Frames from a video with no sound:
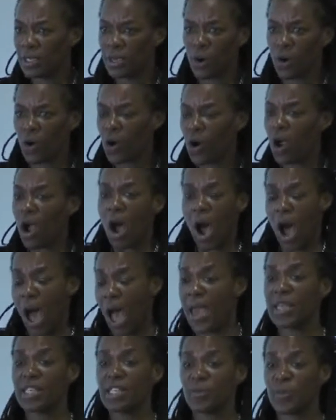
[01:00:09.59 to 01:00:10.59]
Or
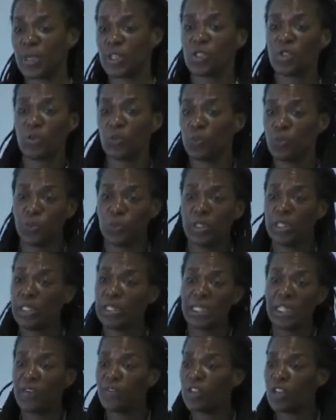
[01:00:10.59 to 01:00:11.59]
I expect you to
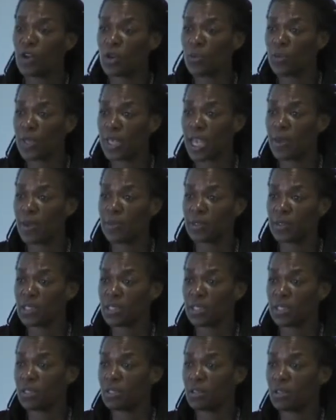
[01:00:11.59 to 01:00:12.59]
leave here being able
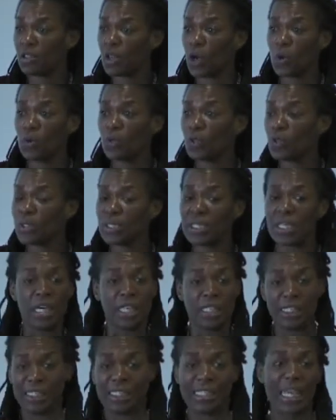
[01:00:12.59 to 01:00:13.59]
to go to a
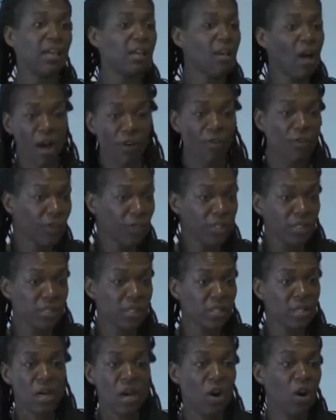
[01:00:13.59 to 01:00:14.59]
state conference.